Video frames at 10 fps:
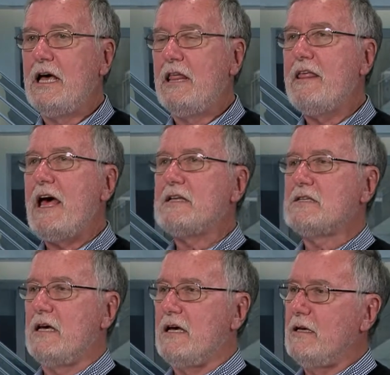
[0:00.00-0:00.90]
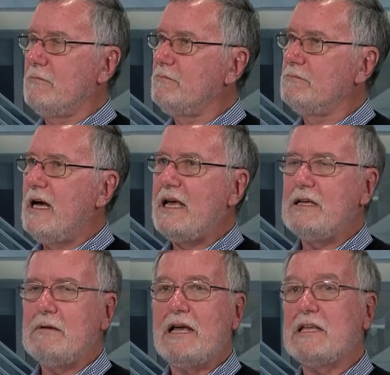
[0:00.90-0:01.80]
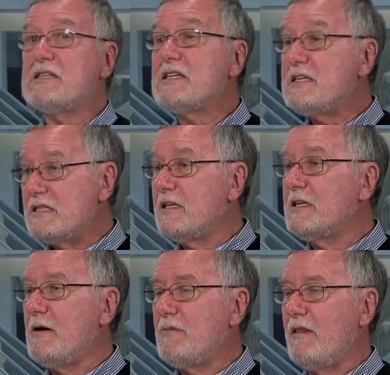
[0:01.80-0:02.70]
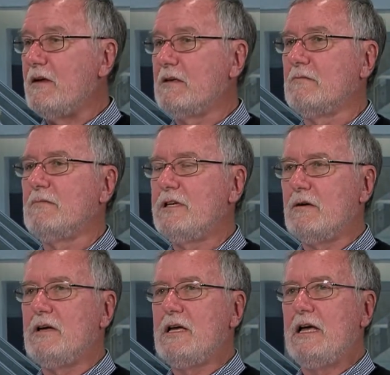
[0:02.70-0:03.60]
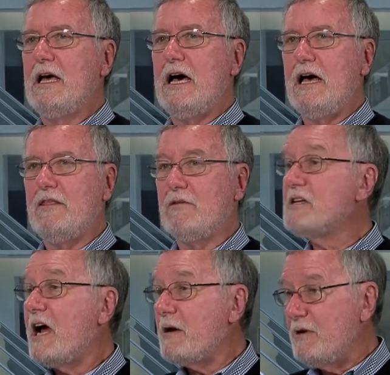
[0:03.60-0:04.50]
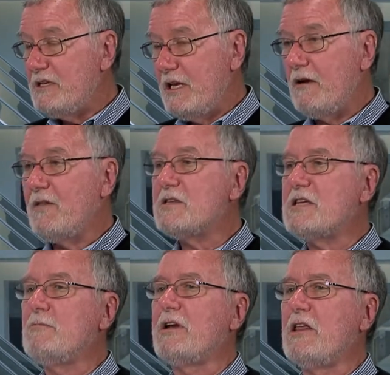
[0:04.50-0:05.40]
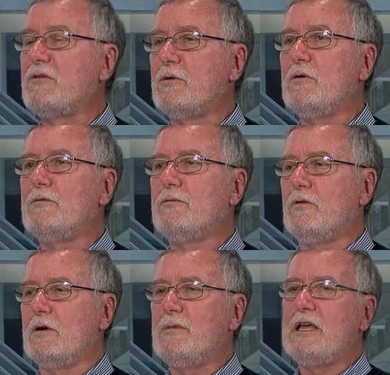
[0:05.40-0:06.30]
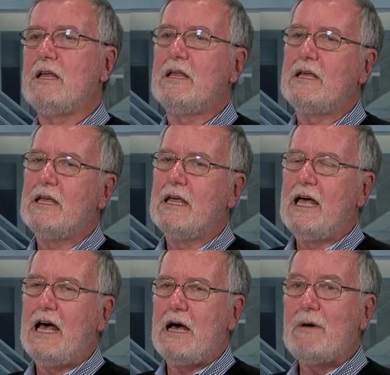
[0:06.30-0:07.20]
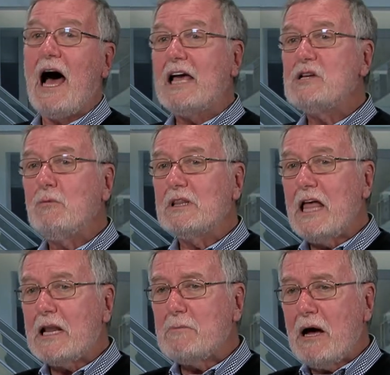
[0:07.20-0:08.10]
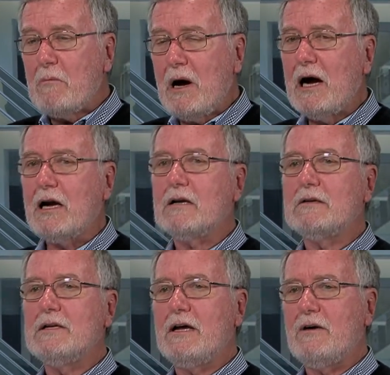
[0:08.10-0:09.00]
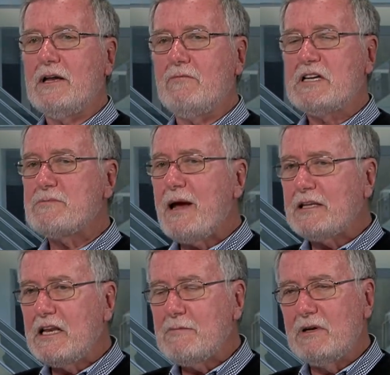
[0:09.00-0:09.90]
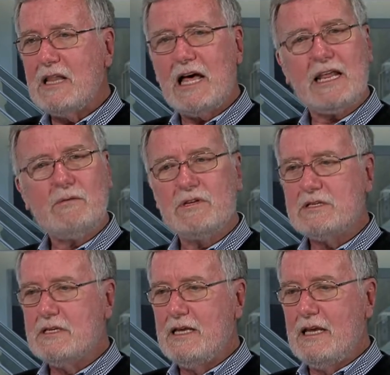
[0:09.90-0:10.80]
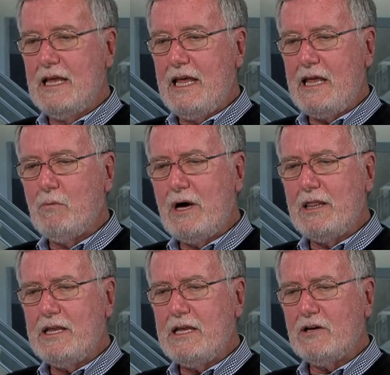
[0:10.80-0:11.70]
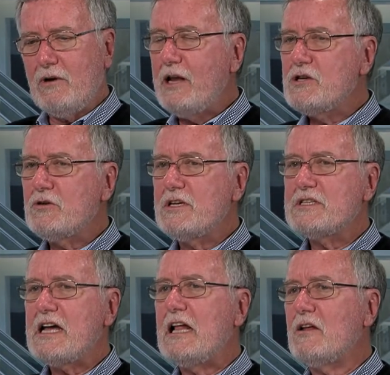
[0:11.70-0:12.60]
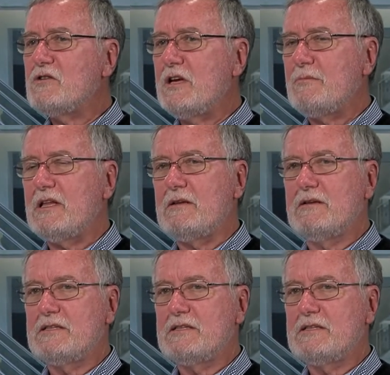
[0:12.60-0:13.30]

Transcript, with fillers: that uh, I, I insisted come to the, you know, uh, the retirement dinner that somebody threw for me. Um, I knew a lot about Mark, you know, and respected him a lot. He was, he won the Cranshaw Scholarship that